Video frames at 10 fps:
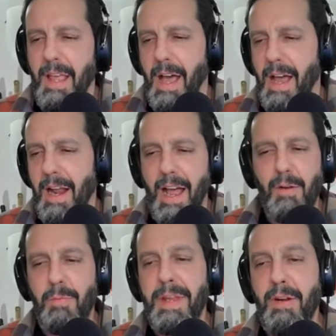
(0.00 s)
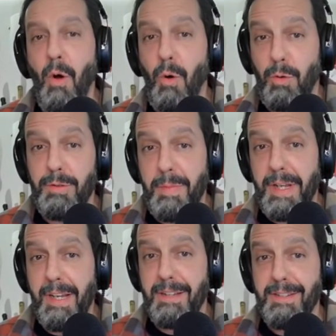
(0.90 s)
I, I, don't mean old
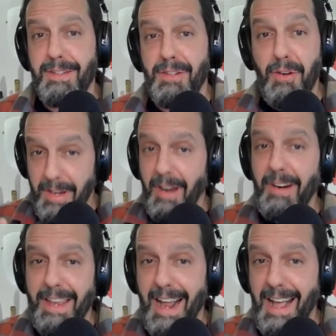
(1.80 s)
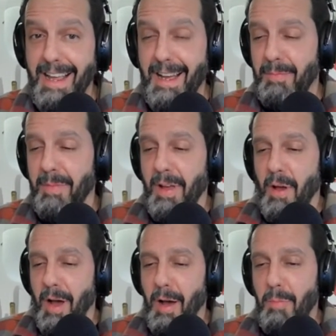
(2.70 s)
because you're younger than I am,
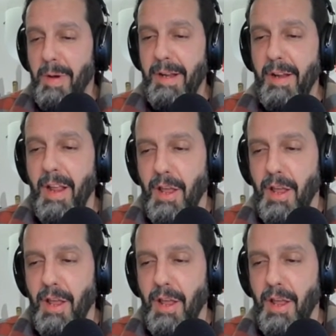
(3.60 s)
uh, but